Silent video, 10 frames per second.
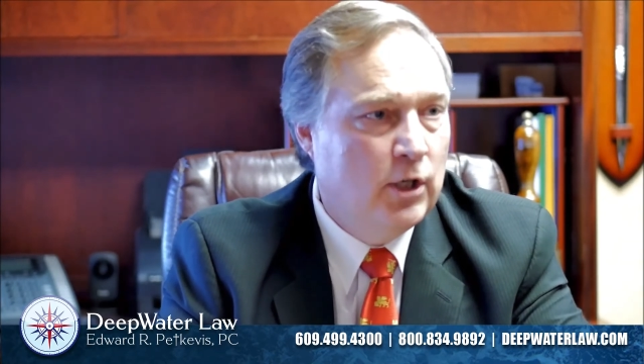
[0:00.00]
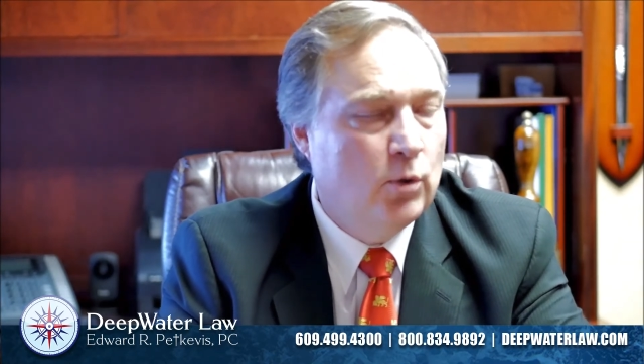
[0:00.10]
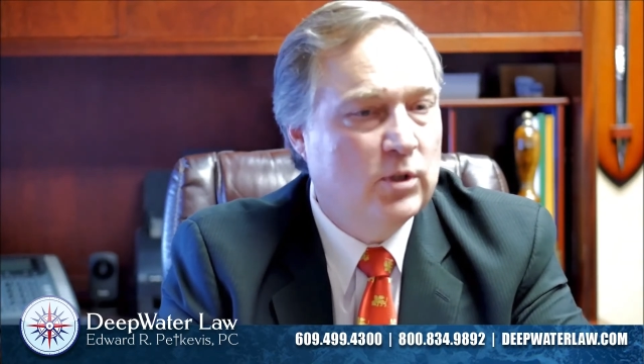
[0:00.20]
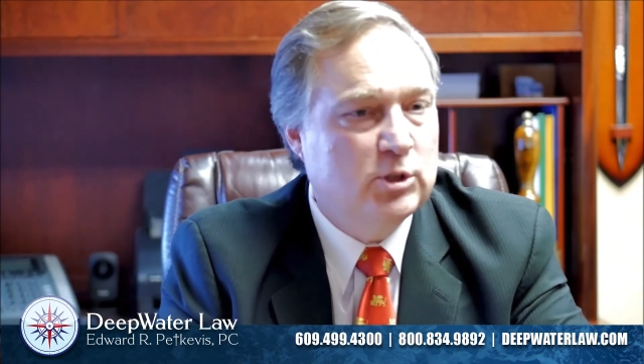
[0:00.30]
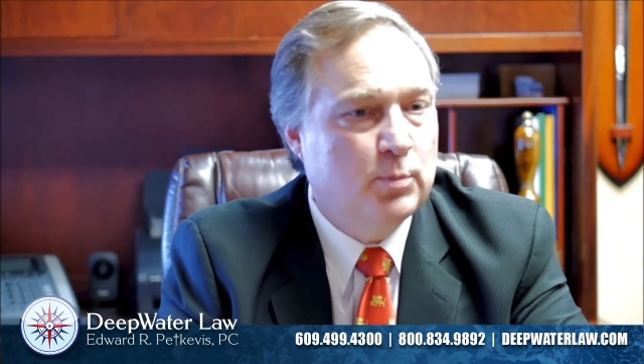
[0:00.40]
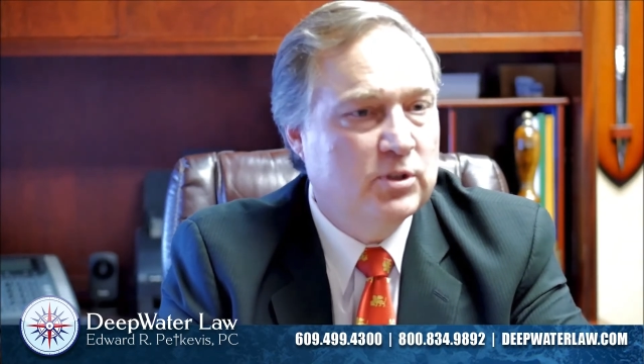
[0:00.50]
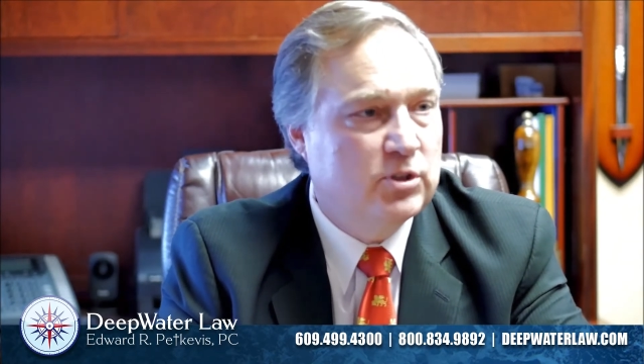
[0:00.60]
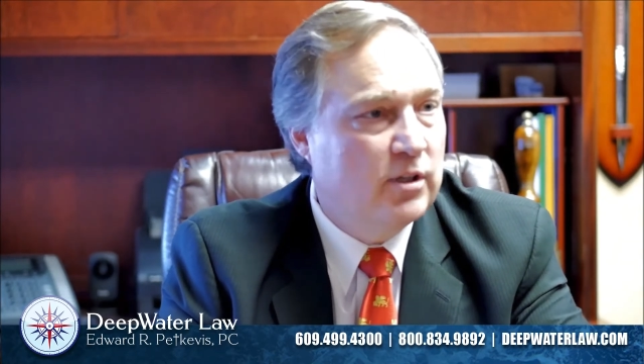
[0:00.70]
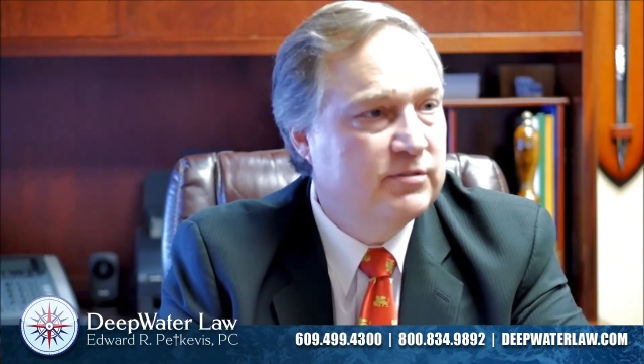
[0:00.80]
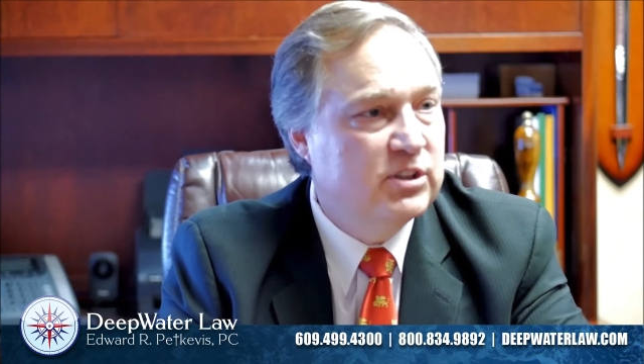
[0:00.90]
which
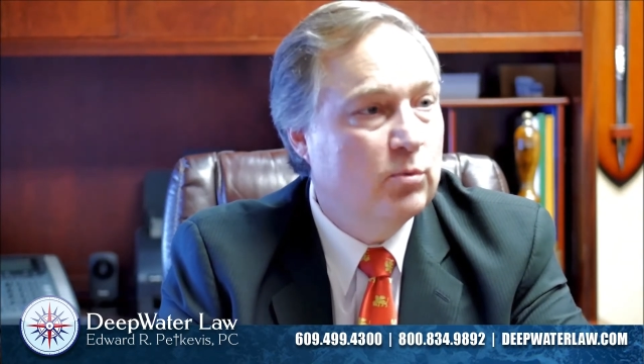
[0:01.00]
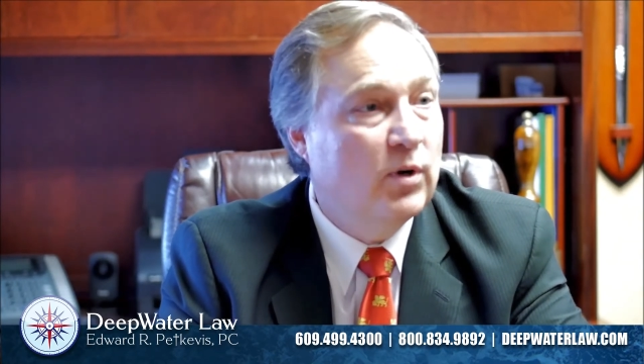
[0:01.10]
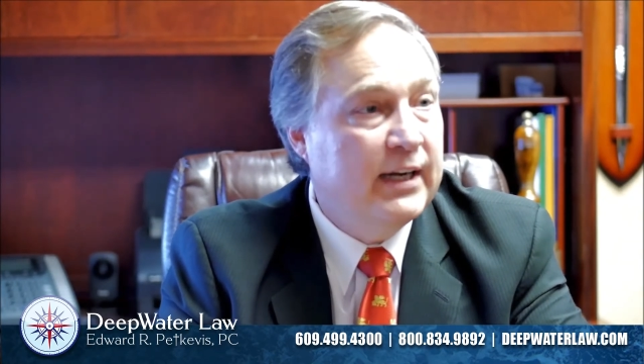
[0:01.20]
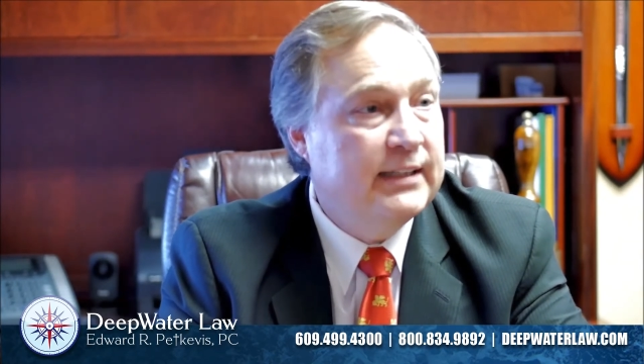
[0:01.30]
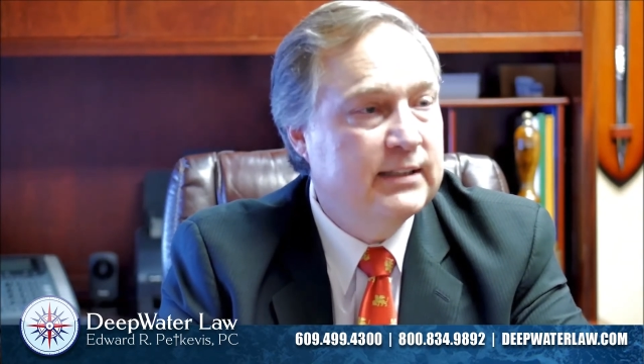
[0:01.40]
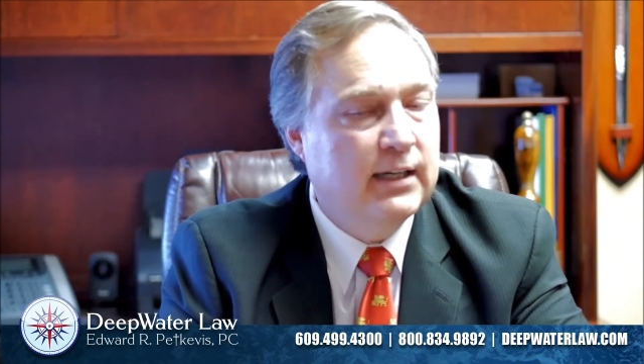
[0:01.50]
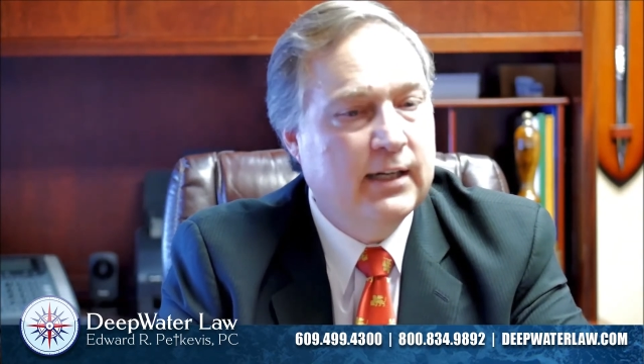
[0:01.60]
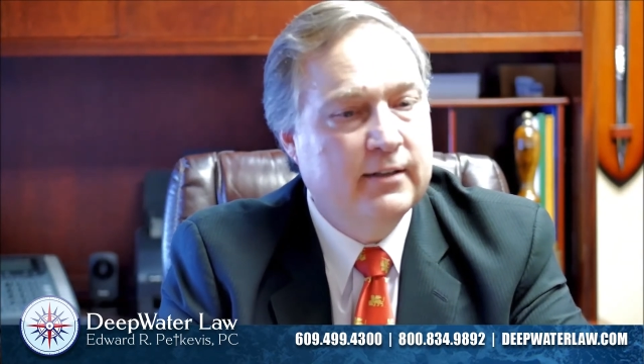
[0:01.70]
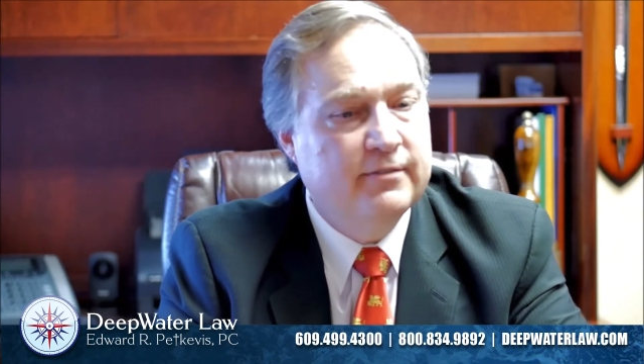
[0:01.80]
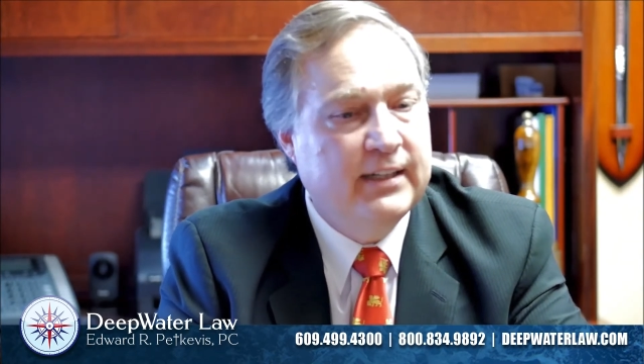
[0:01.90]
preserves the right
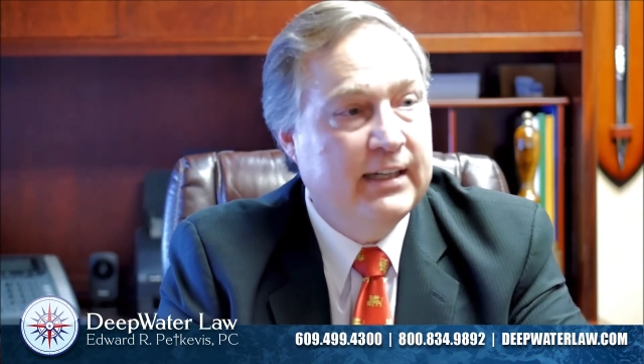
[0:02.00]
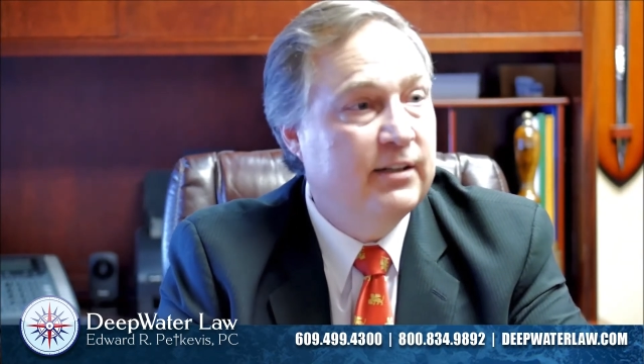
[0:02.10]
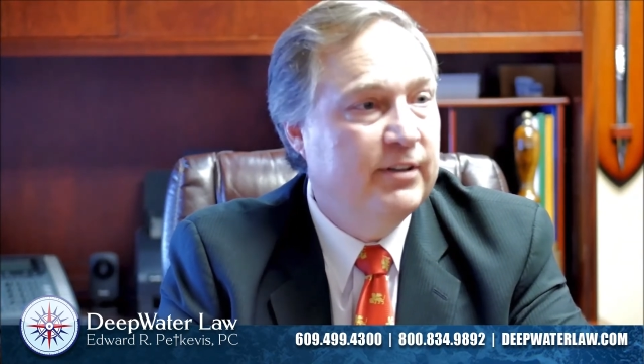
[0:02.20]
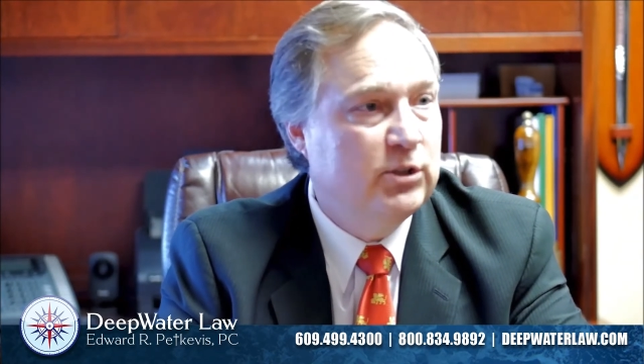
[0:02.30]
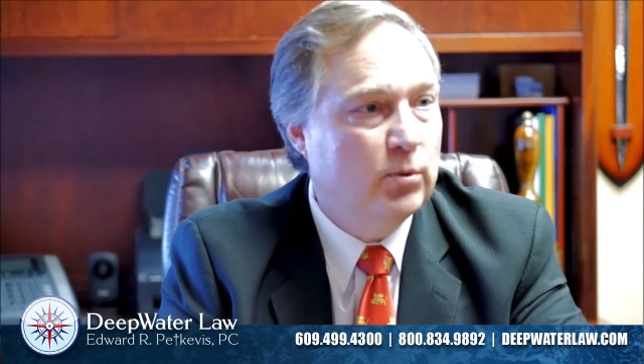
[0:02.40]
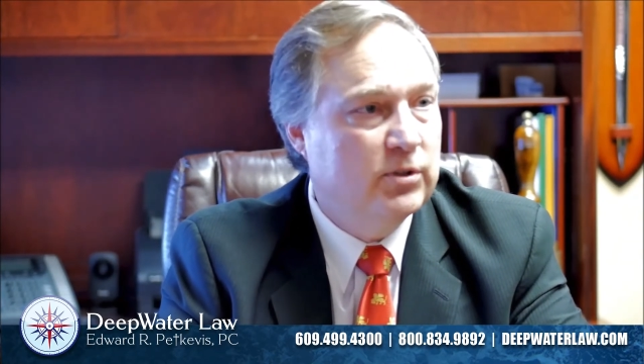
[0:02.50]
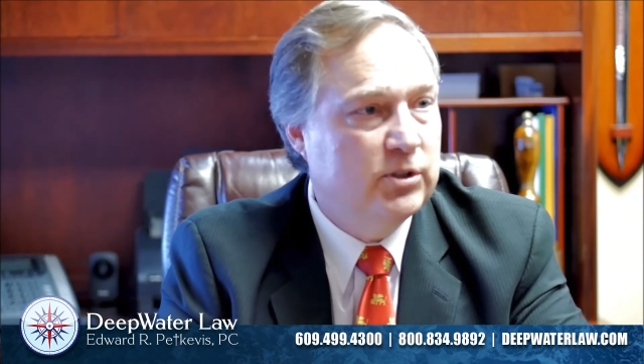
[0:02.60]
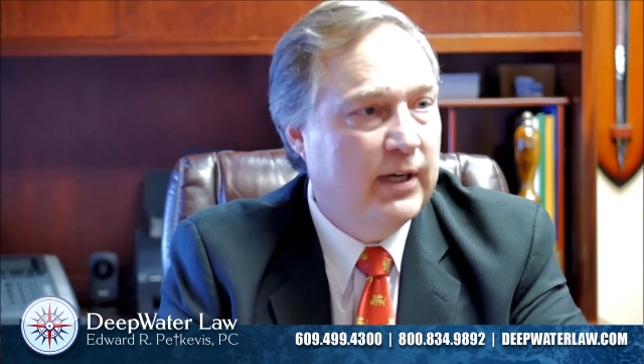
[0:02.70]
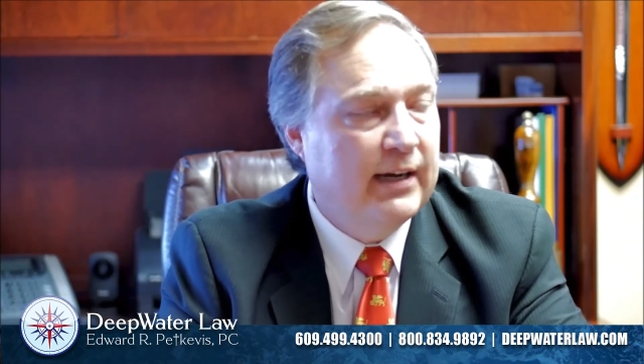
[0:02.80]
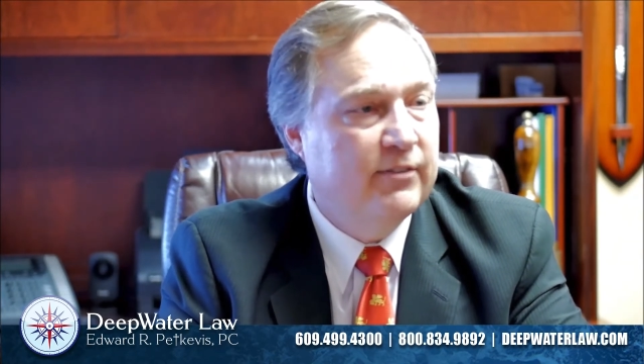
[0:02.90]
of an individual
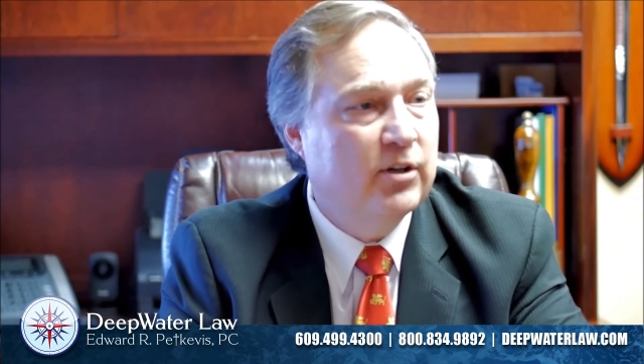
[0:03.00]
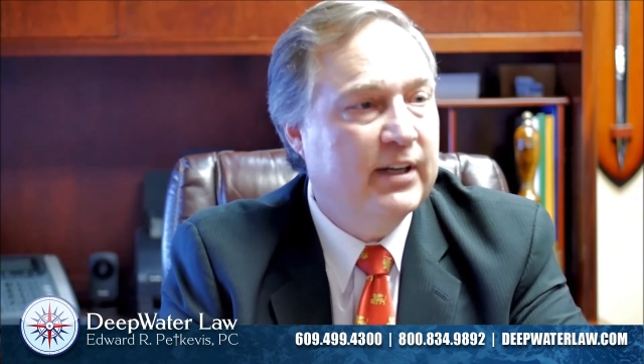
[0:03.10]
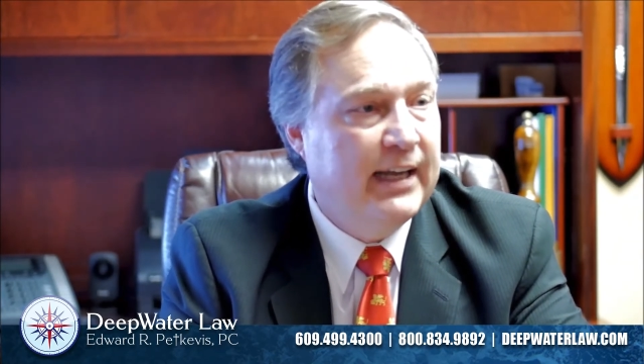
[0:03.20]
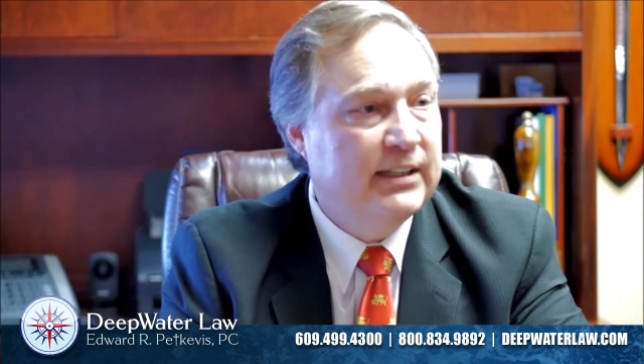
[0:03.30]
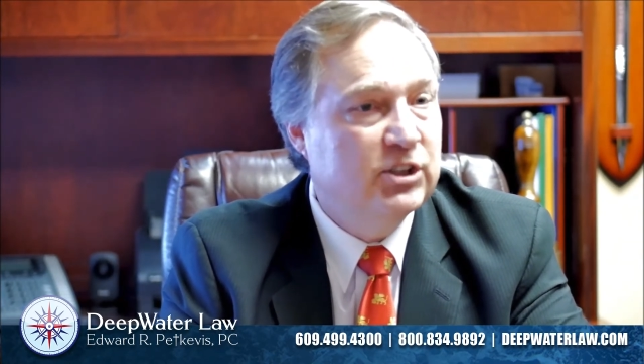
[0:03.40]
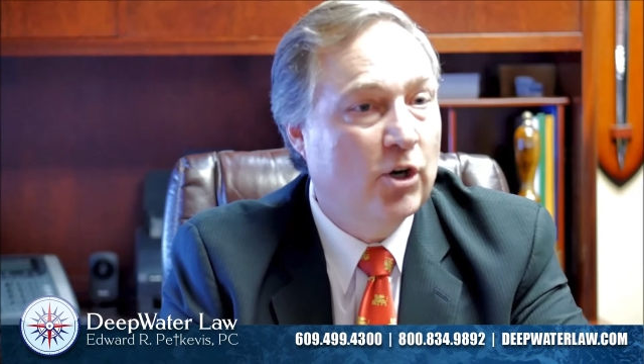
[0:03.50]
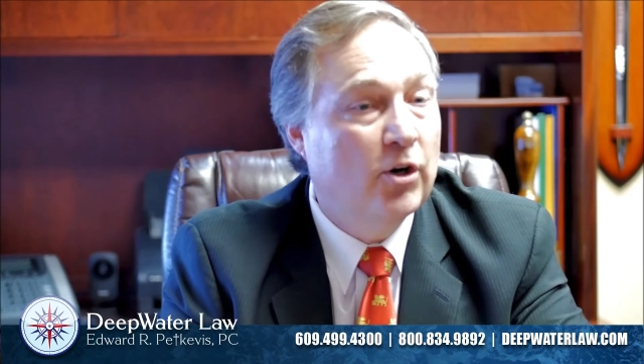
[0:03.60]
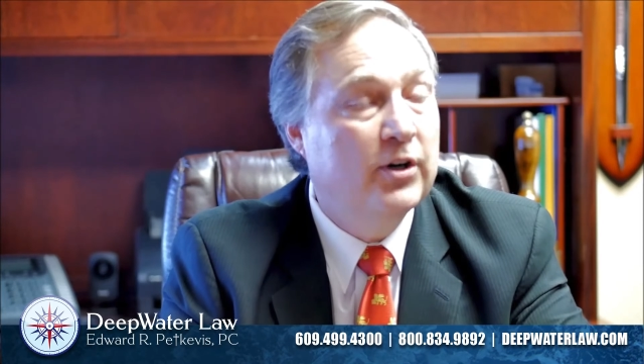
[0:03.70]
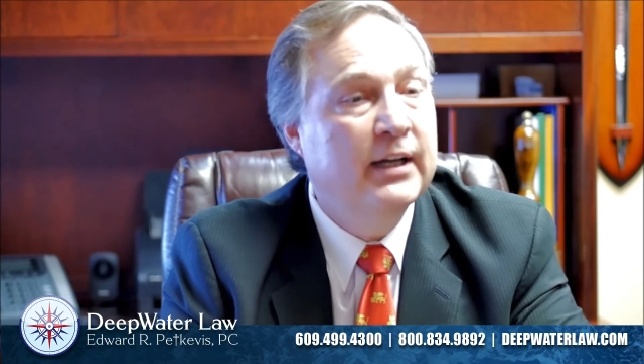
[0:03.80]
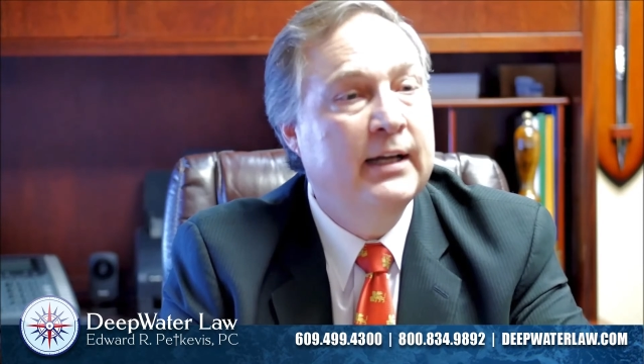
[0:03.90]
to have their case heard